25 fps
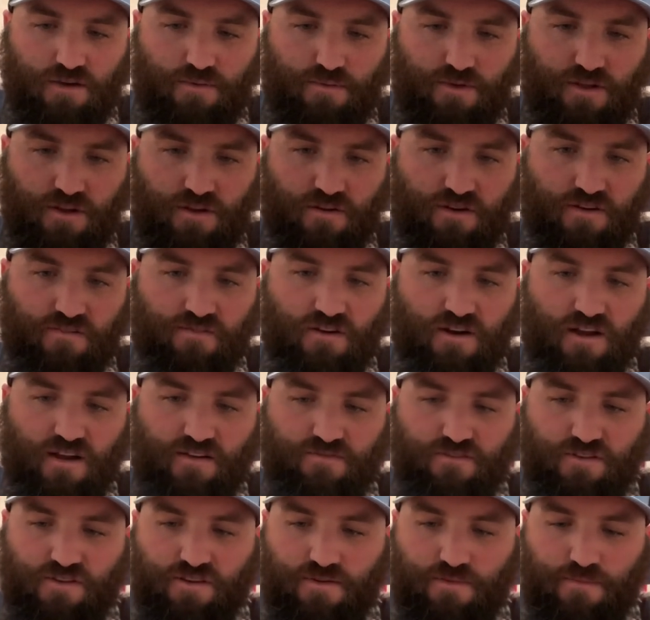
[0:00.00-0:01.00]
You don't ever
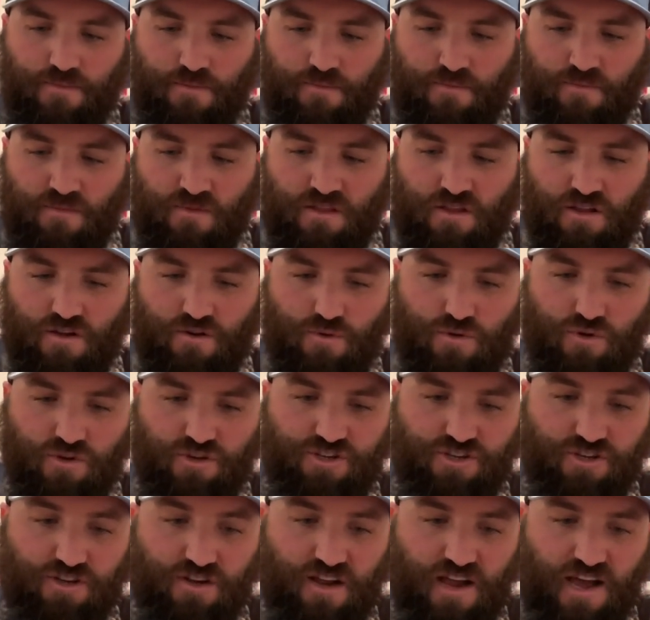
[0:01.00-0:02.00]
have to, you really
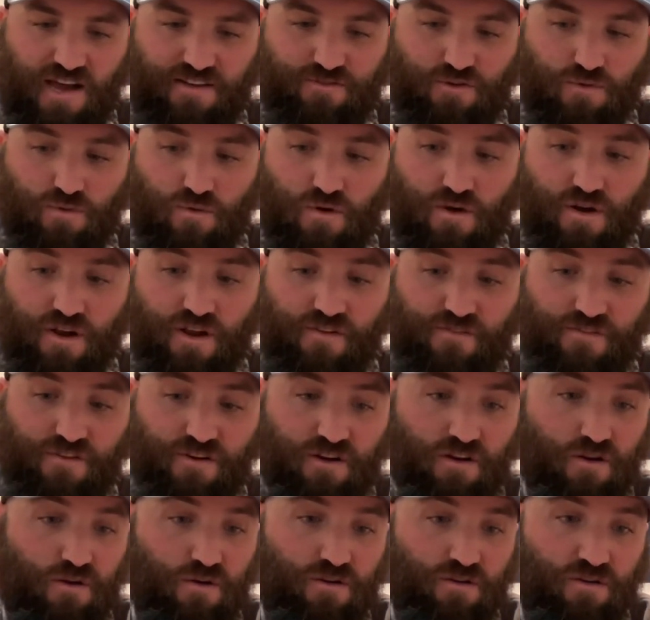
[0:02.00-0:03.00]
shouldn't have to worry if
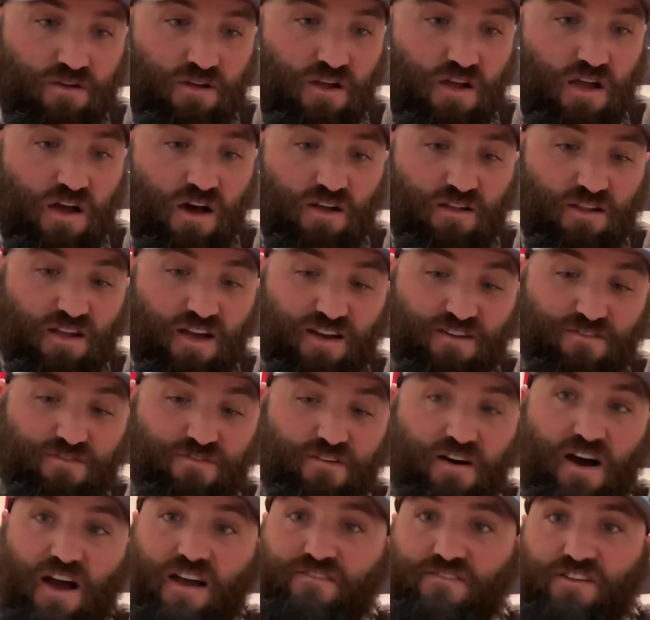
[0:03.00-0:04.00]
you're going on like a
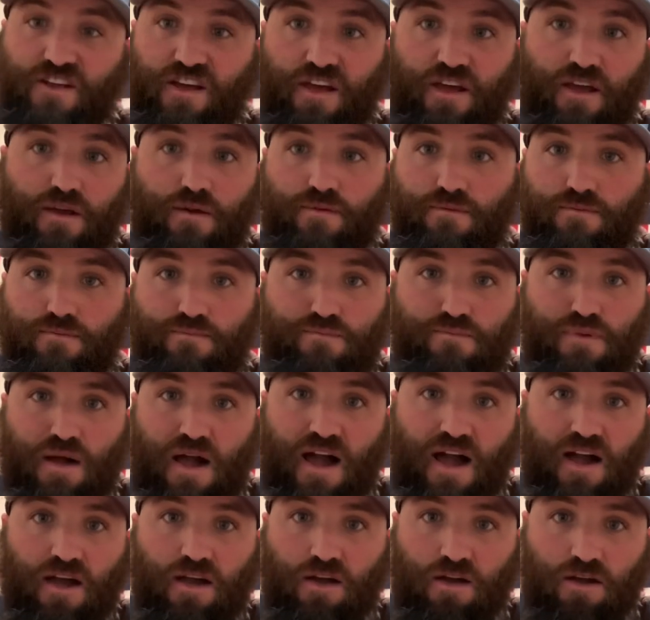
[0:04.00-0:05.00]
5-day
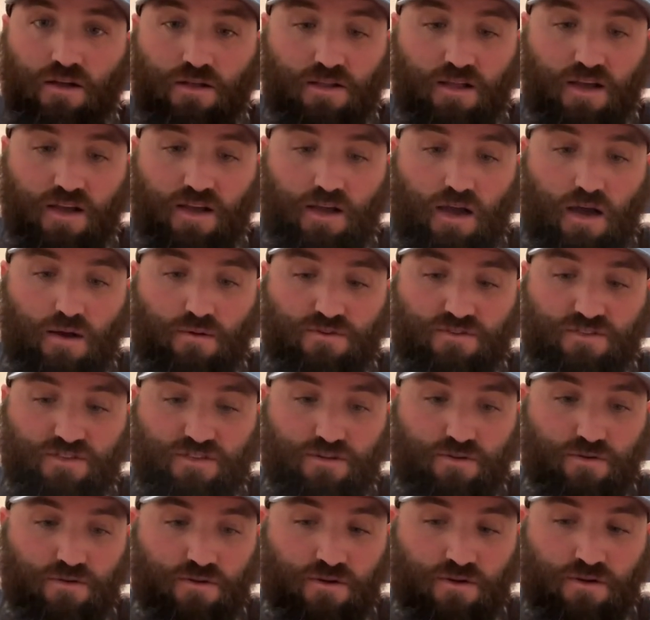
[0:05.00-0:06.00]
pack hunt like I was
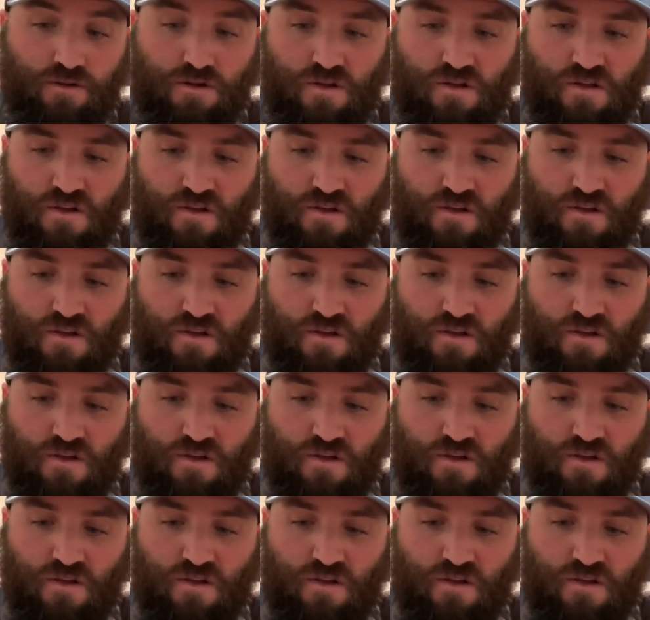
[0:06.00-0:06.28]
doing.